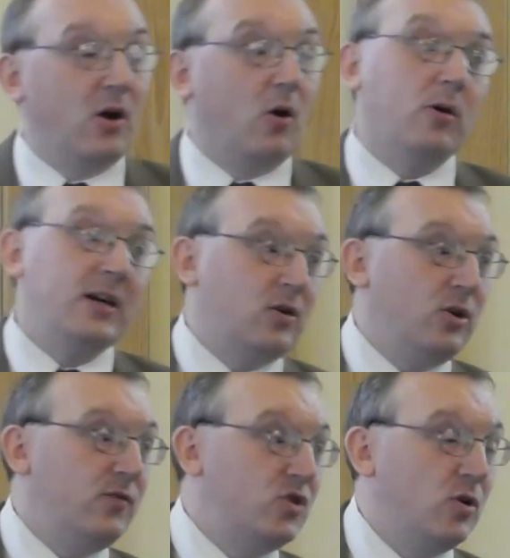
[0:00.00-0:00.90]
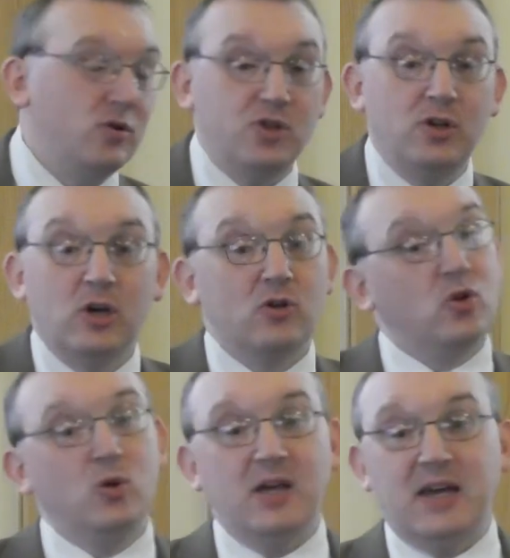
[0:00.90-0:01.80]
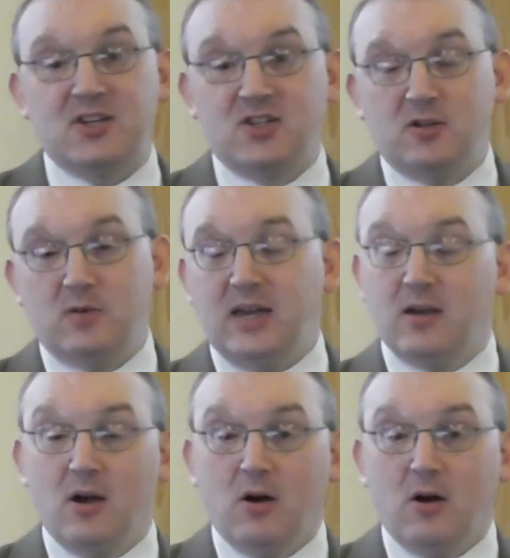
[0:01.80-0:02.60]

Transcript: or he could have chosen two days in the week,